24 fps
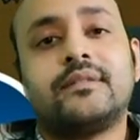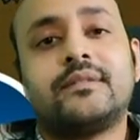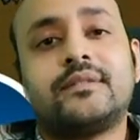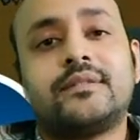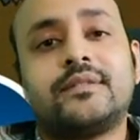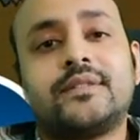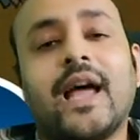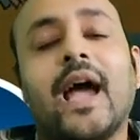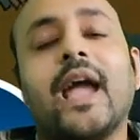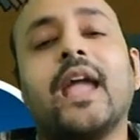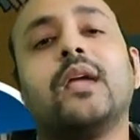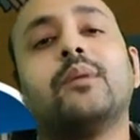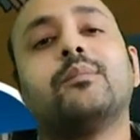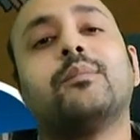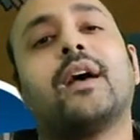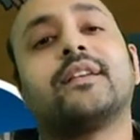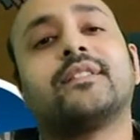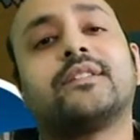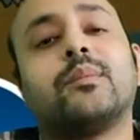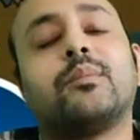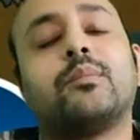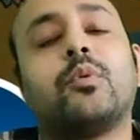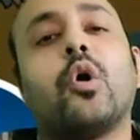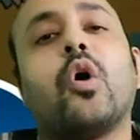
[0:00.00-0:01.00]
time
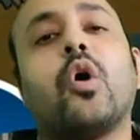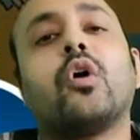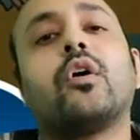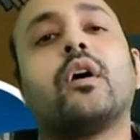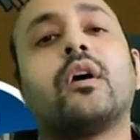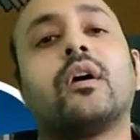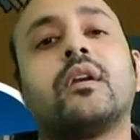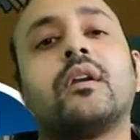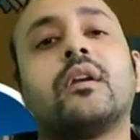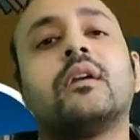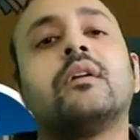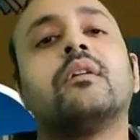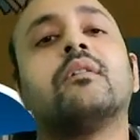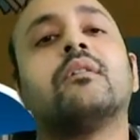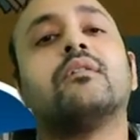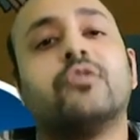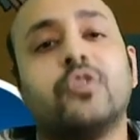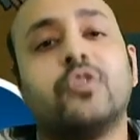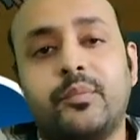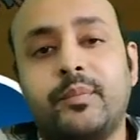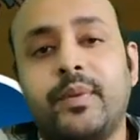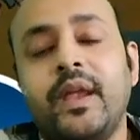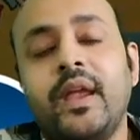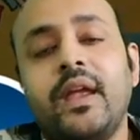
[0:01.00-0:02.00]
as a blogger
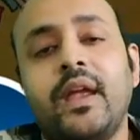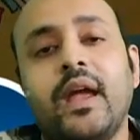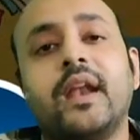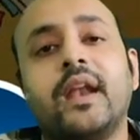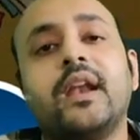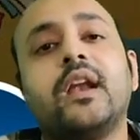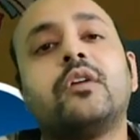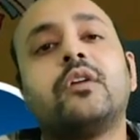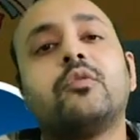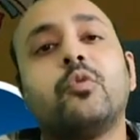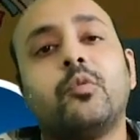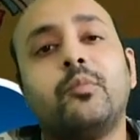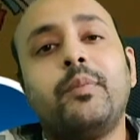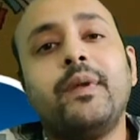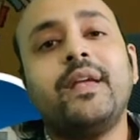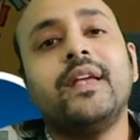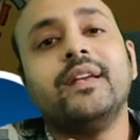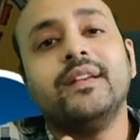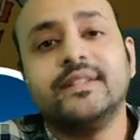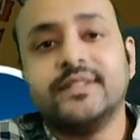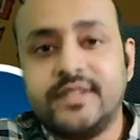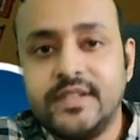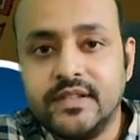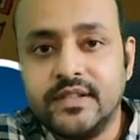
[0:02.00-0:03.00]
would be, and it would be
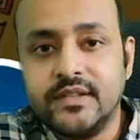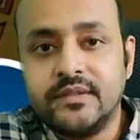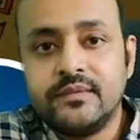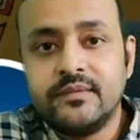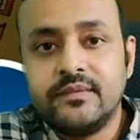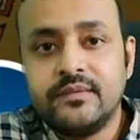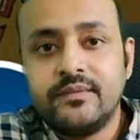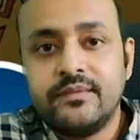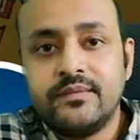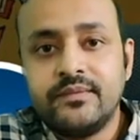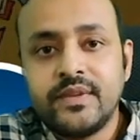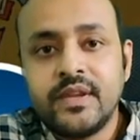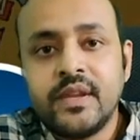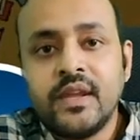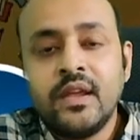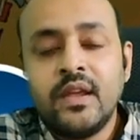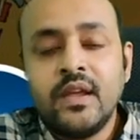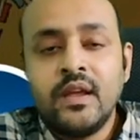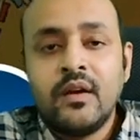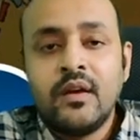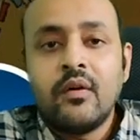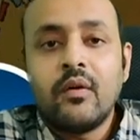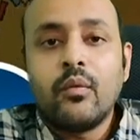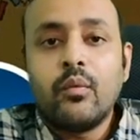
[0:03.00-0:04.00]
easier.
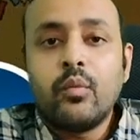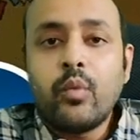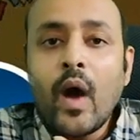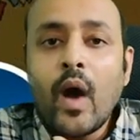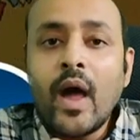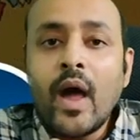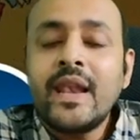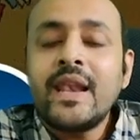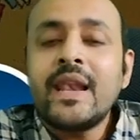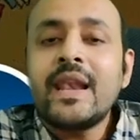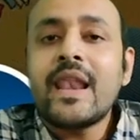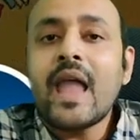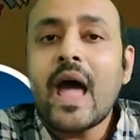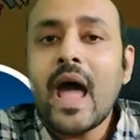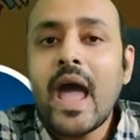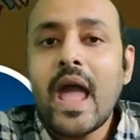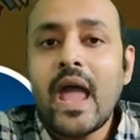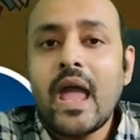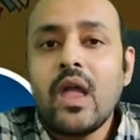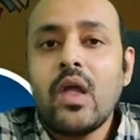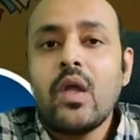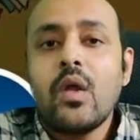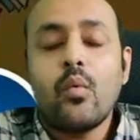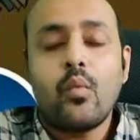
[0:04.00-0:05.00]
One
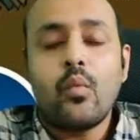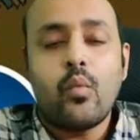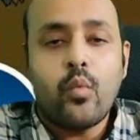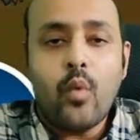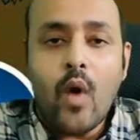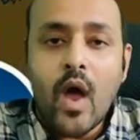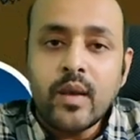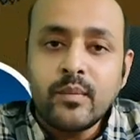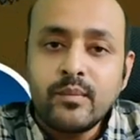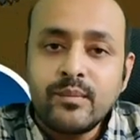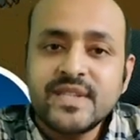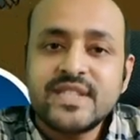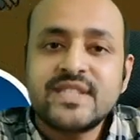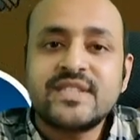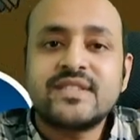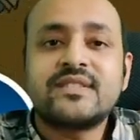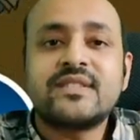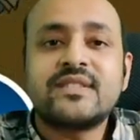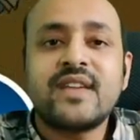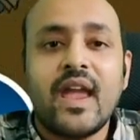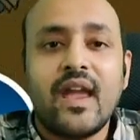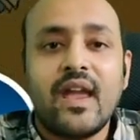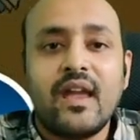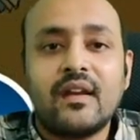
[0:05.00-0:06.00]
lie, one
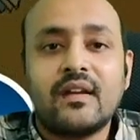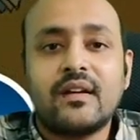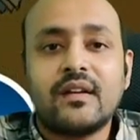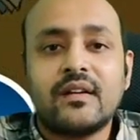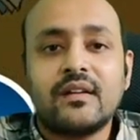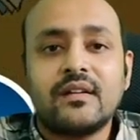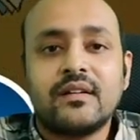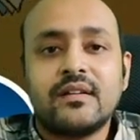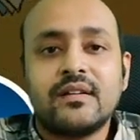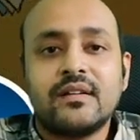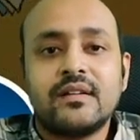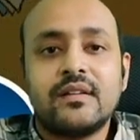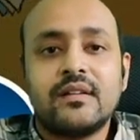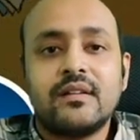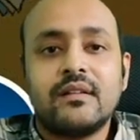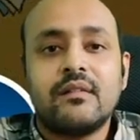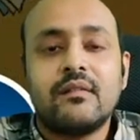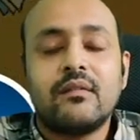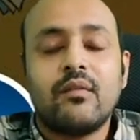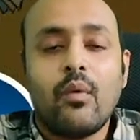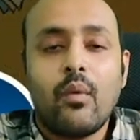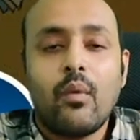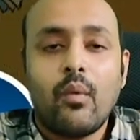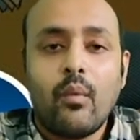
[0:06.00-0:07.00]
mistake,
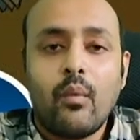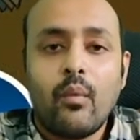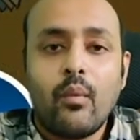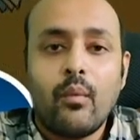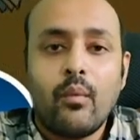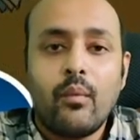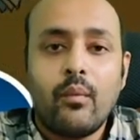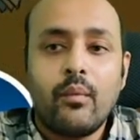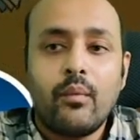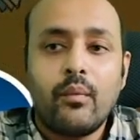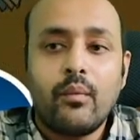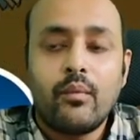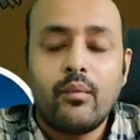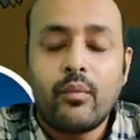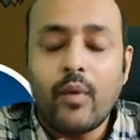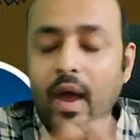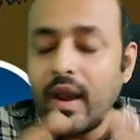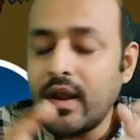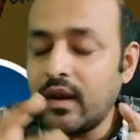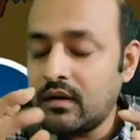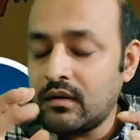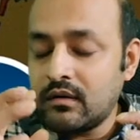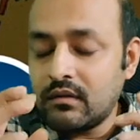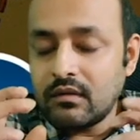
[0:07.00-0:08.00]

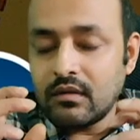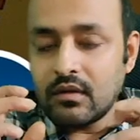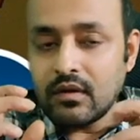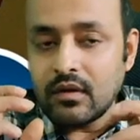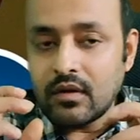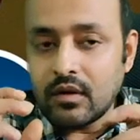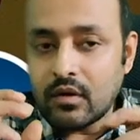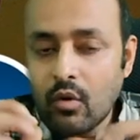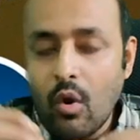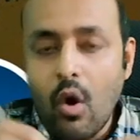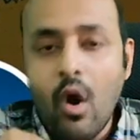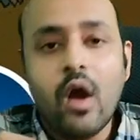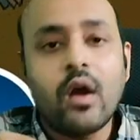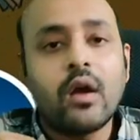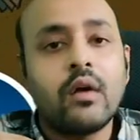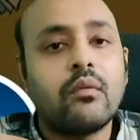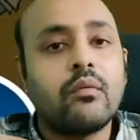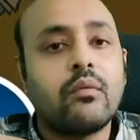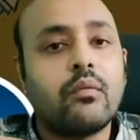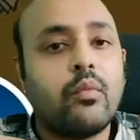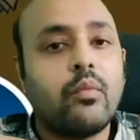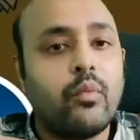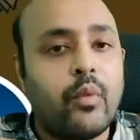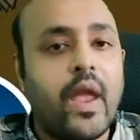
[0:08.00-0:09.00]
one
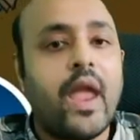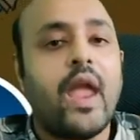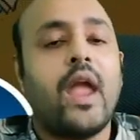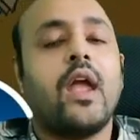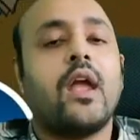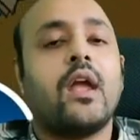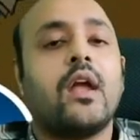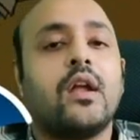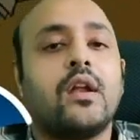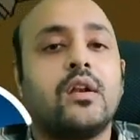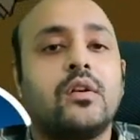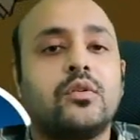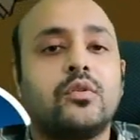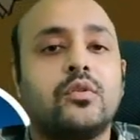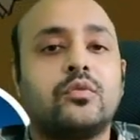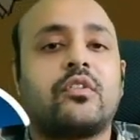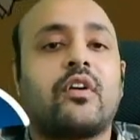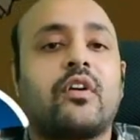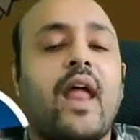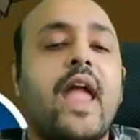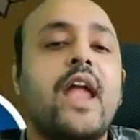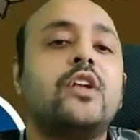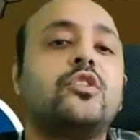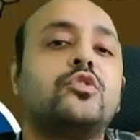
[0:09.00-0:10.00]
wrong way to
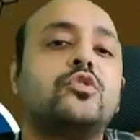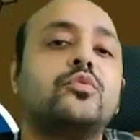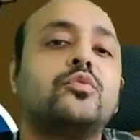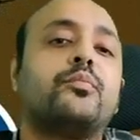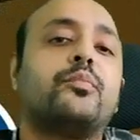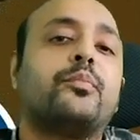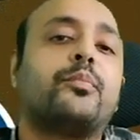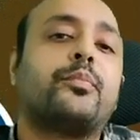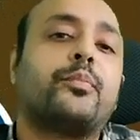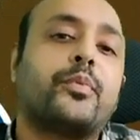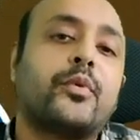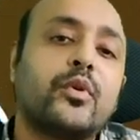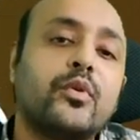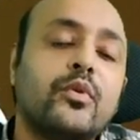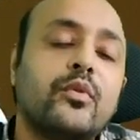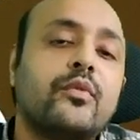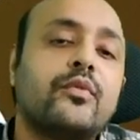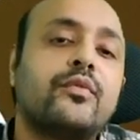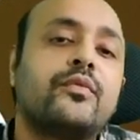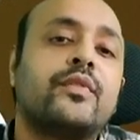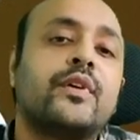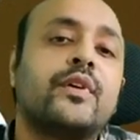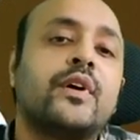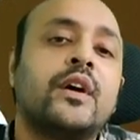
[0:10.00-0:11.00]
trying to
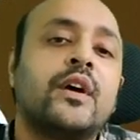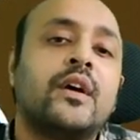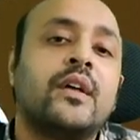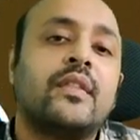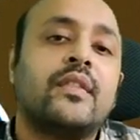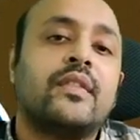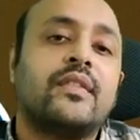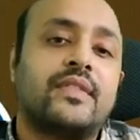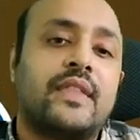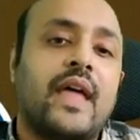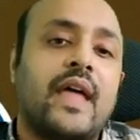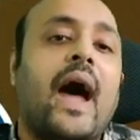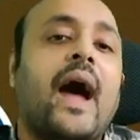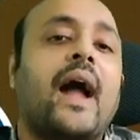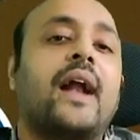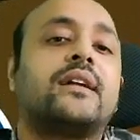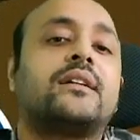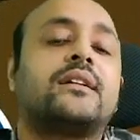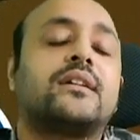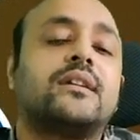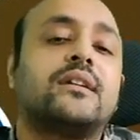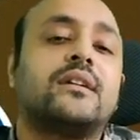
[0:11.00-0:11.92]
prove that